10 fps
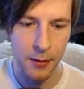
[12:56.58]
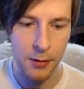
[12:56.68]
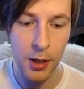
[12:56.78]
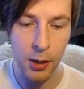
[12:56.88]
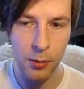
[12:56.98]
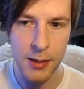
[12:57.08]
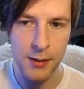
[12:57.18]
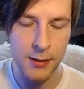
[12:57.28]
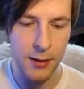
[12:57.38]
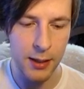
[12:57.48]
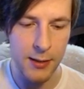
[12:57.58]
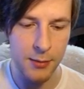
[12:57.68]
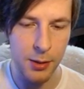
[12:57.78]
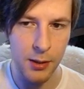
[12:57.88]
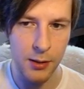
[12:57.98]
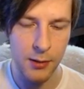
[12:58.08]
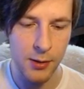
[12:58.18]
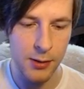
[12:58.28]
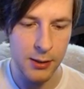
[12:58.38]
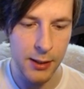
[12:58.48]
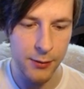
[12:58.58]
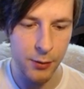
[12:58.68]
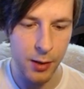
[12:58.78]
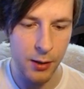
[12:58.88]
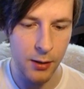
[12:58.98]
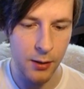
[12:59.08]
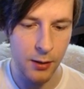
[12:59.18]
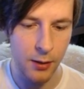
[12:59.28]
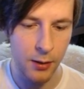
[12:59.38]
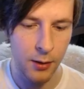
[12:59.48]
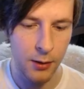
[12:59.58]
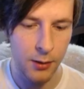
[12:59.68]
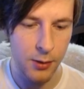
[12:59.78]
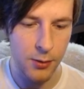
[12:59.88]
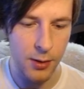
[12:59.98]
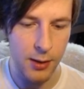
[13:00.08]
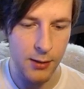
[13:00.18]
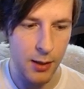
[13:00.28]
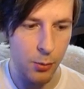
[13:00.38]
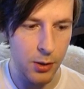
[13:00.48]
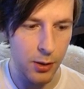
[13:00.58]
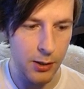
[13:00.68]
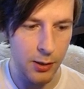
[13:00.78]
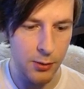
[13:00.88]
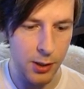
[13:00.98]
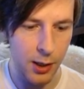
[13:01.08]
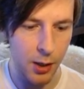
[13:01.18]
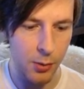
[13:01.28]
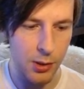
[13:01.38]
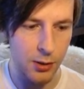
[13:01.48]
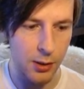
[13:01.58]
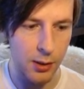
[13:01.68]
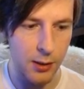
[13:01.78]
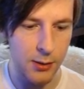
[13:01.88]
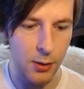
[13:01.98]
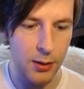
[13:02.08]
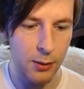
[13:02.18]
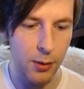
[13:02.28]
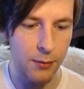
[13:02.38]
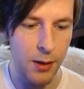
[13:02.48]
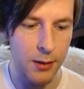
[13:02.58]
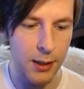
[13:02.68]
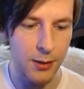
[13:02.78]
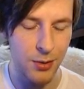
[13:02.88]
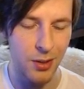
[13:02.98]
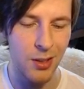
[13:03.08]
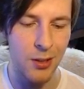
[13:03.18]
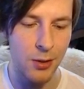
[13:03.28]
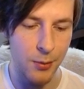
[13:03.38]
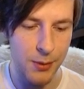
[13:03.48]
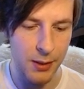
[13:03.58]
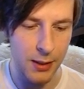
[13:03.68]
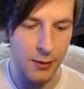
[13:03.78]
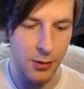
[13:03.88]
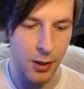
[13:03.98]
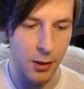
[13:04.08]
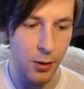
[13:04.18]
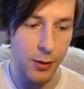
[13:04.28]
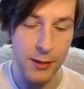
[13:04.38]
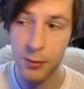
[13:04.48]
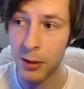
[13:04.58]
They're not going to res this. I think that's smart. So successful run, use this, and we don't actually lose a card, which is good. So I think we have nothing else really to do besides draw. Oh, that's